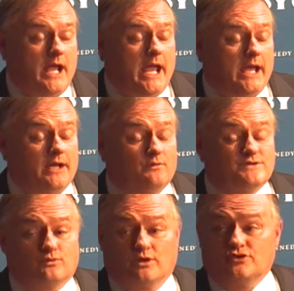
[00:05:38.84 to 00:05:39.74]
And it
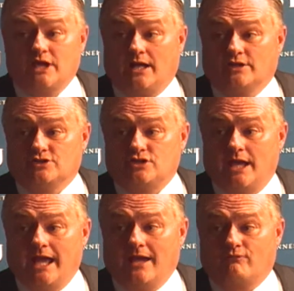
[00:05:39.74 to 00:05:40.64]
was a real challenge.
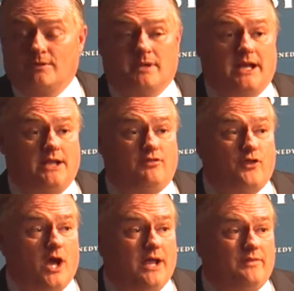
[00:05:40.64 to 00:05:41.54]
Everybody
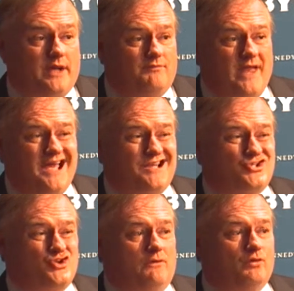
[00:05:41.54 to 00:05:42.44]
thought that if they had a
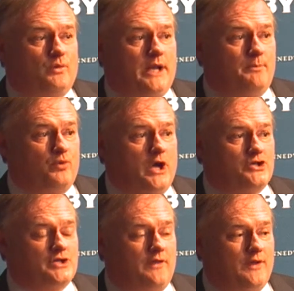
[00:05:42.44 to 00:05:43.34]
shovel-ready
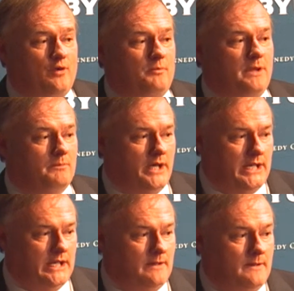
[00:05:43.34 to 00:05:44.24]
project, there would be
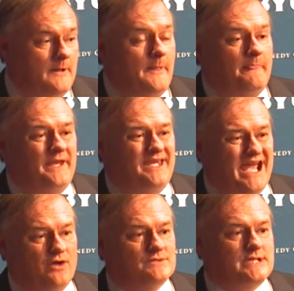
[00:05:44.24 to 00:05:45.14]
money. The
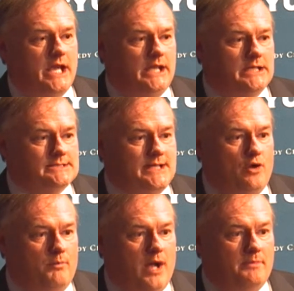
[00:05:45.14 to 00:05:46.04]
downside is the
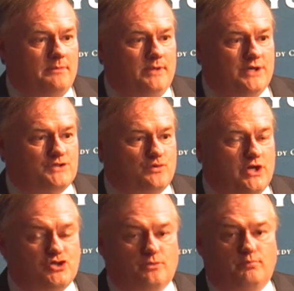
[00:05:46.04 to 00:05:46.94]
Obama
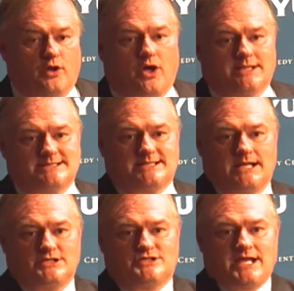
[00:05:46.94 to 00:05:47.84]
administration put on
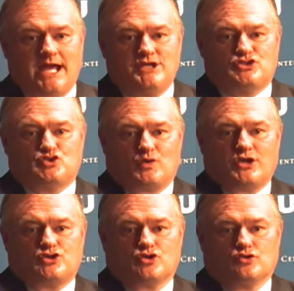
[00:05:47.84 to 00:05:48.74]
such tight
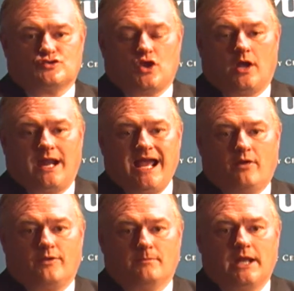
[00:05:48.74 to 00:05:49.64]
strictures on how
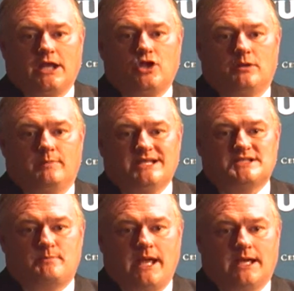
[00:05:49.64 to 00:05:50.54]
the money could be
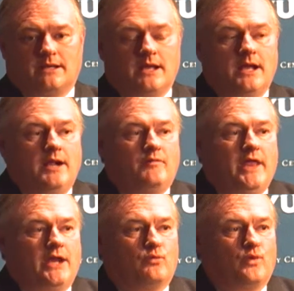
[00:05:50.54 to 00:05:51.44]
spent
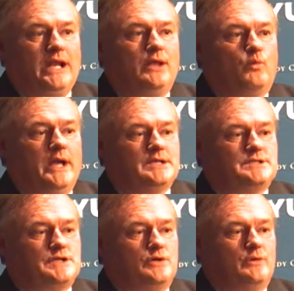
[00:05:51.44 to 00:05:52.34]
that it really went
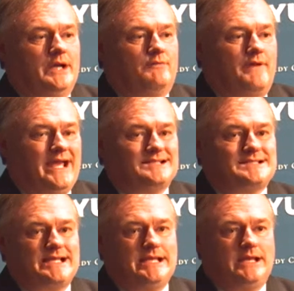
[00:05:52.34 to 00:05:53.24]
to
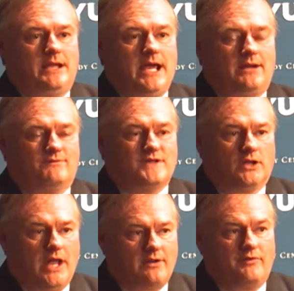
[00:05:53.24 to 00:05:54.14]
advancing kind of a
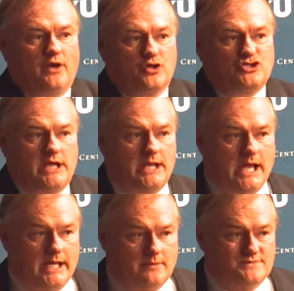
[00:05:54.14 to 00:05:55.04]
lot of their agenda
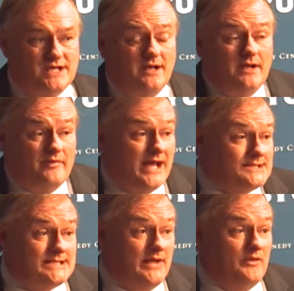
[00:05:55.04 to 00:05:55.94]
items. That
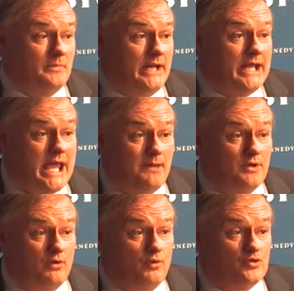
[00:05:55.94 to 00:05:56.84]
said, the money came at
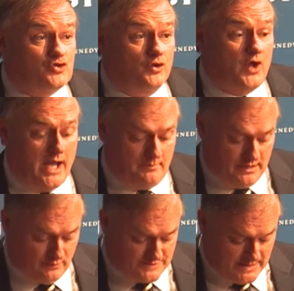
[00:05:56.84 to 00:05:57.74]
a crucial time, and
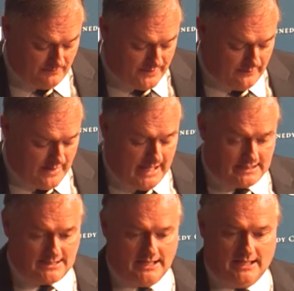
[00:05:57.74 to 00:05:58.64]
it was something
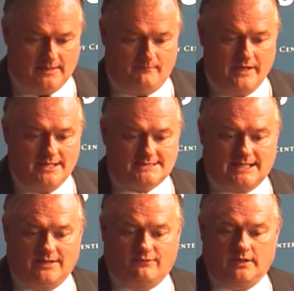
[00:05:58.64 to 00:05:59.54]
that
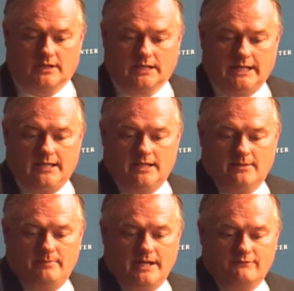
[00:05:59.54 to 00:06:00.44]
significantly
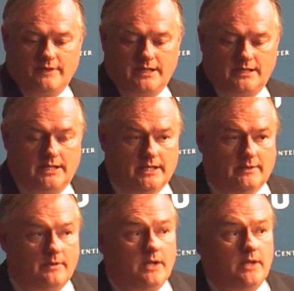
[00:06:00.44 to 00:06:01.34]
benefited
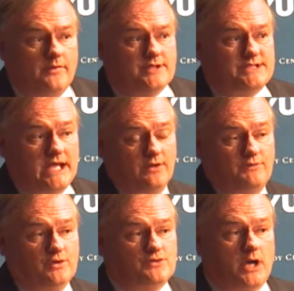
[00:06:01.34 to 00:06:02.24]
the state of
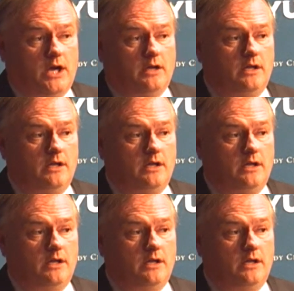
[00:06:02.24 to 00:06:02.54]
Utah